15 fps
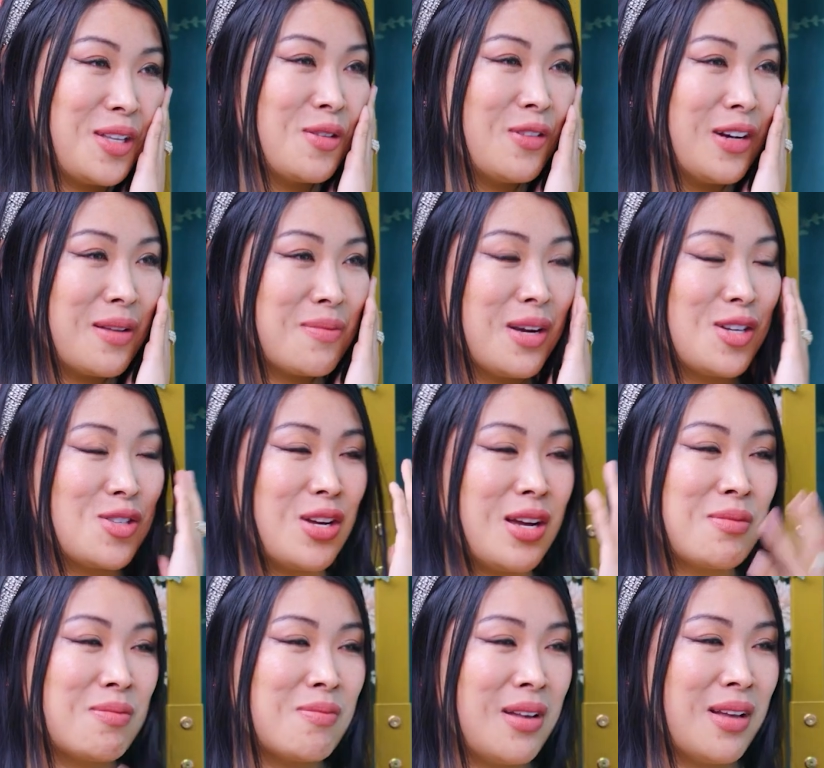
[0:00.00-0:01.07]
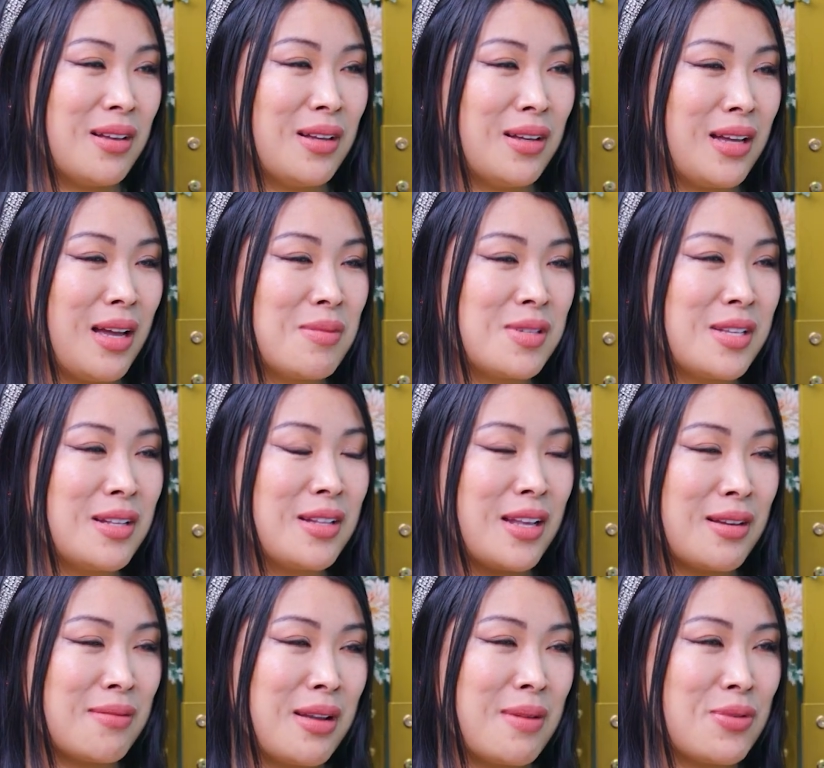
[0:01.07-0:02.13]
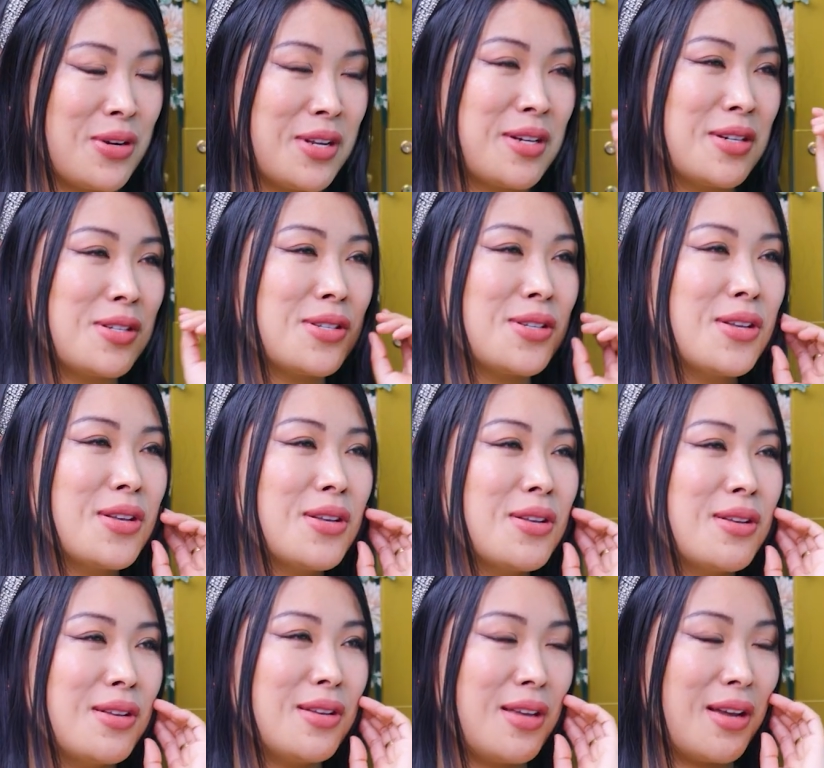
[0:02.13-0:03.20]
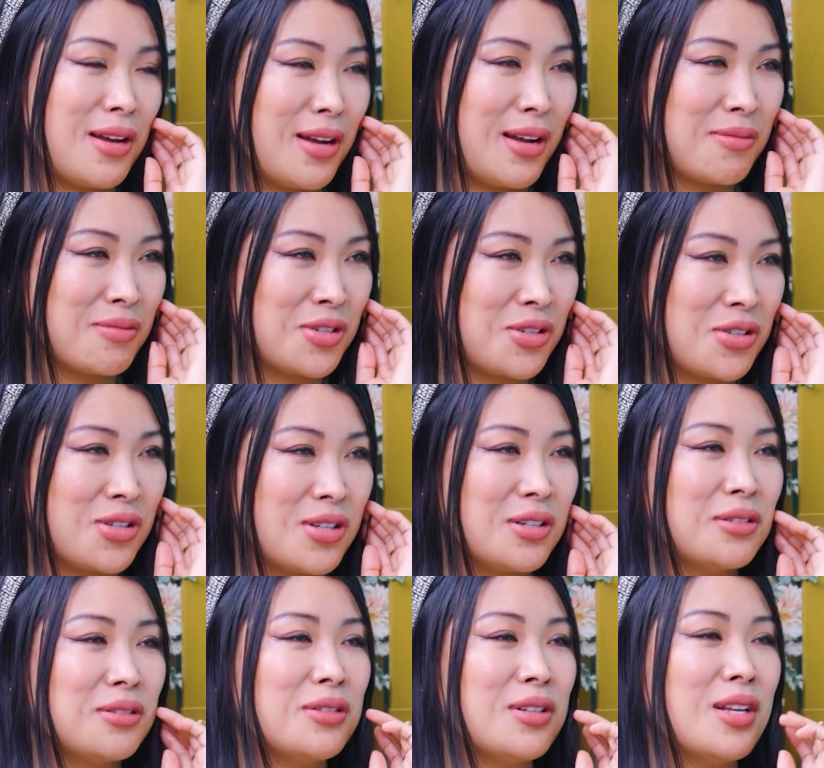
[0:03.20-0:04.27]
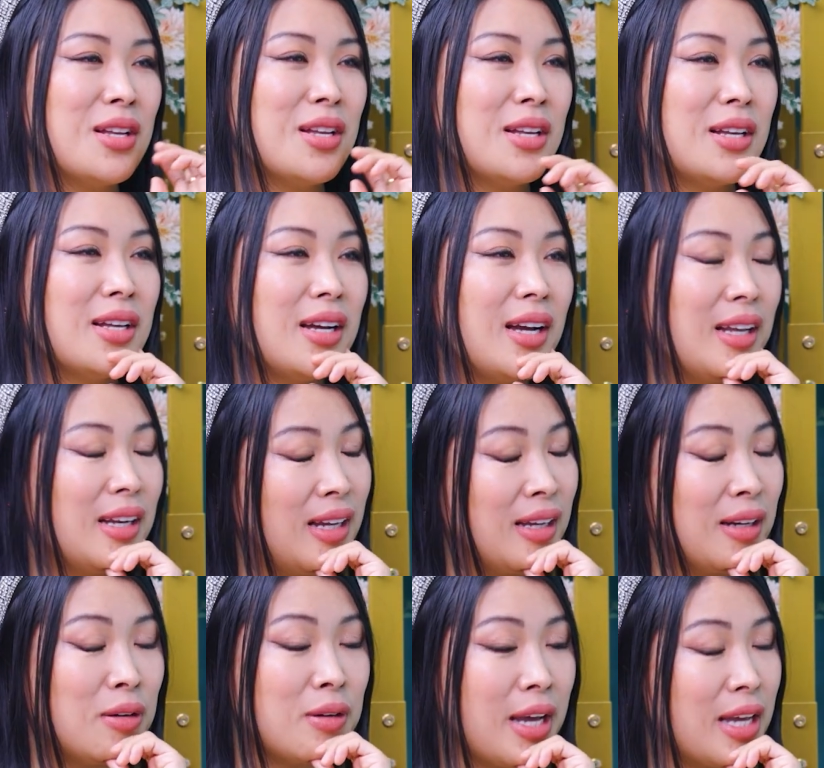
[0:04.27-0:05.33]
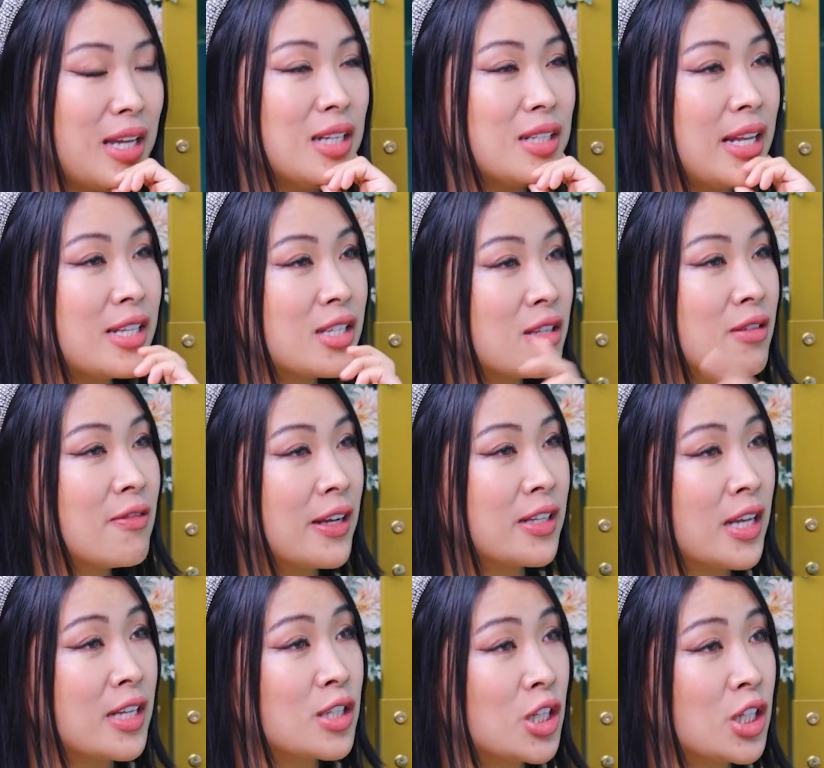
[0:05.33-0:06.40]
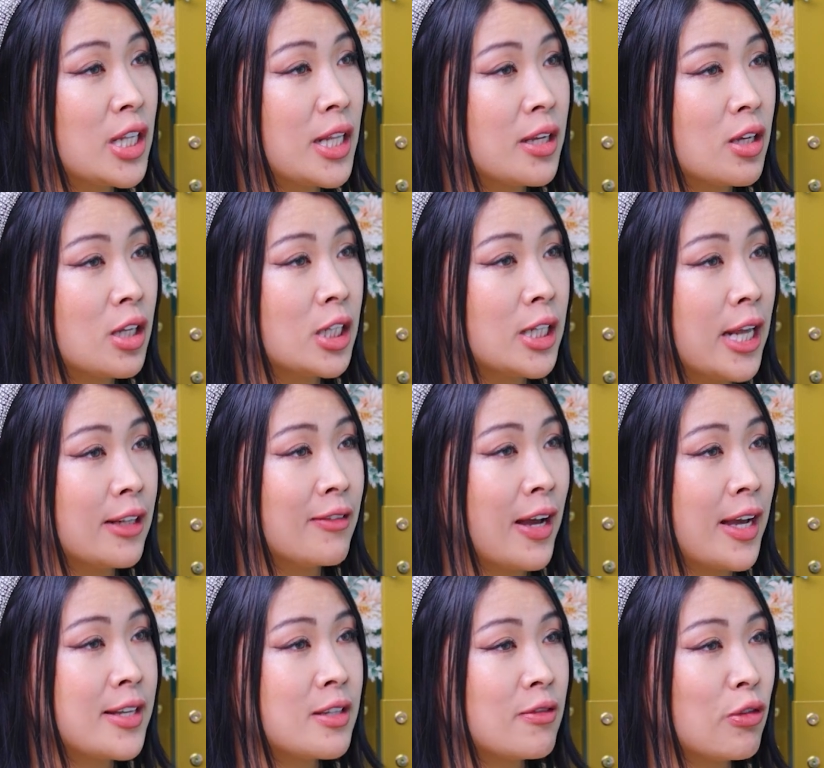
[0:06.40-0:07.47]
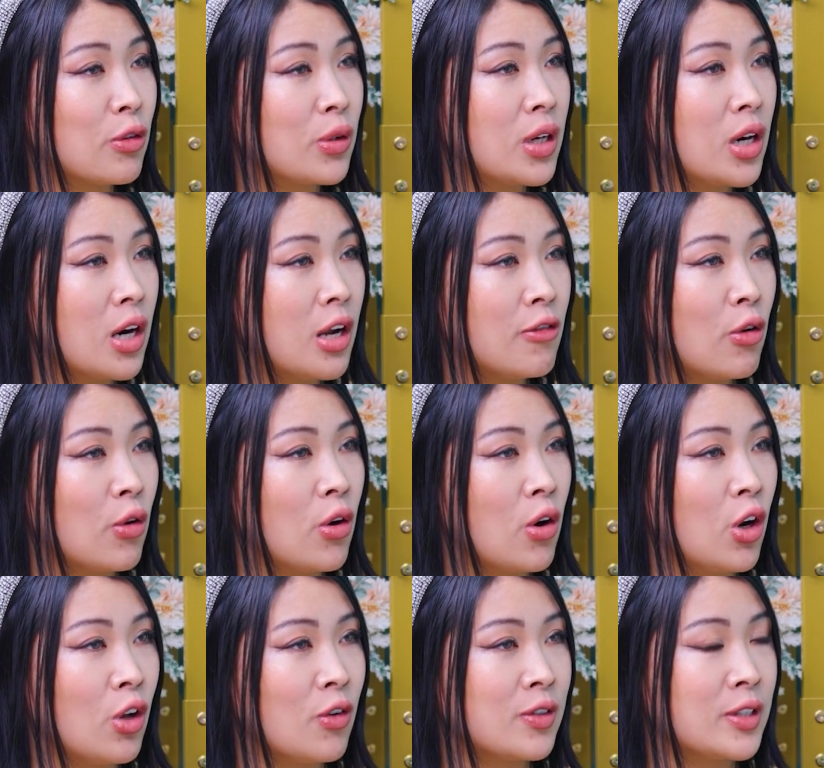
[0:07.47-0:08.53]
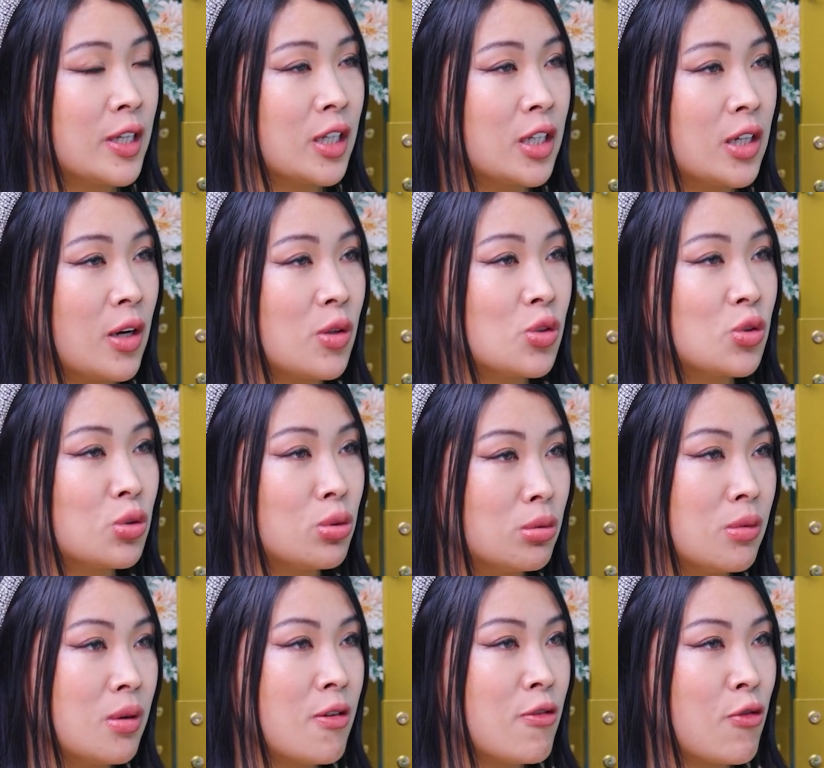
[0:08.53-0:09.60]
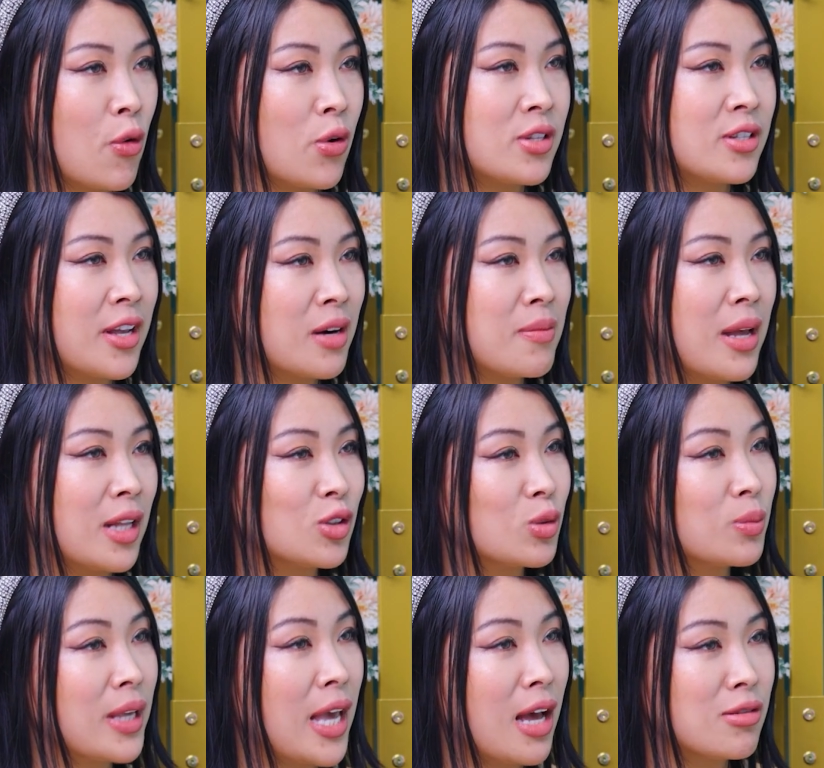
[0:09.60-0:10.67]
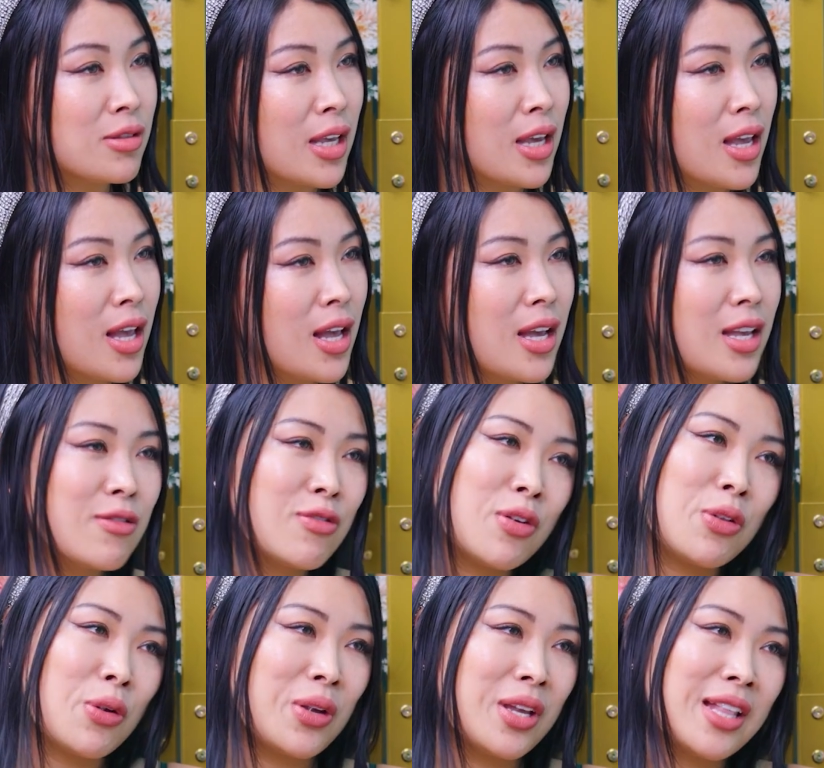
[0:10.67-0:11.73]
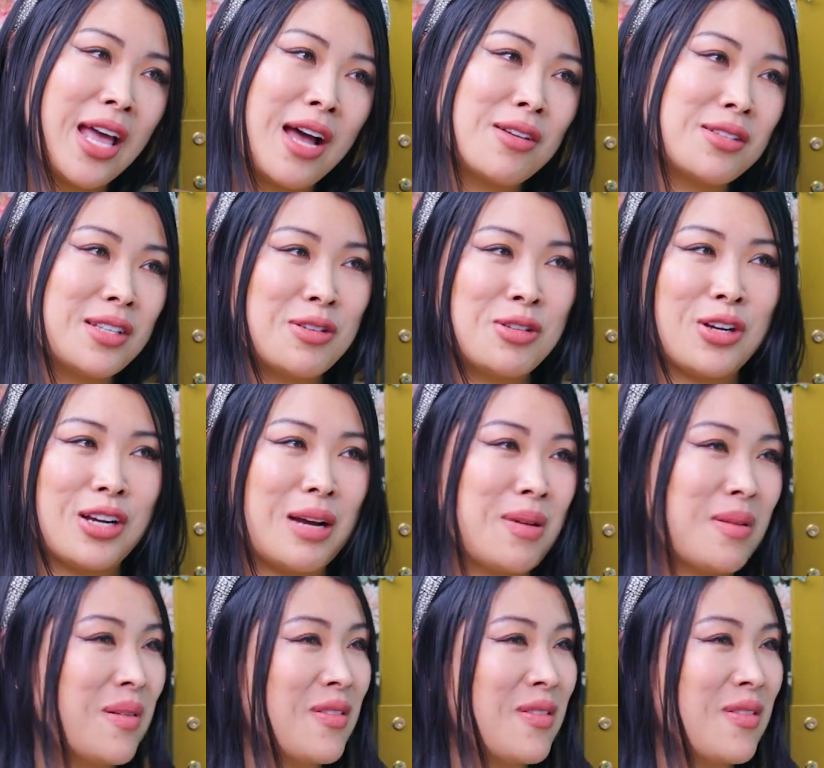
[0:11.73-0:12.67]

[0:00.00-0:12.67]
you very much. I'm sending my prayers. Yeah, just okay. That's good advice for all of the girls to force their men to be healthy. If you don't eat healthy, you fuck your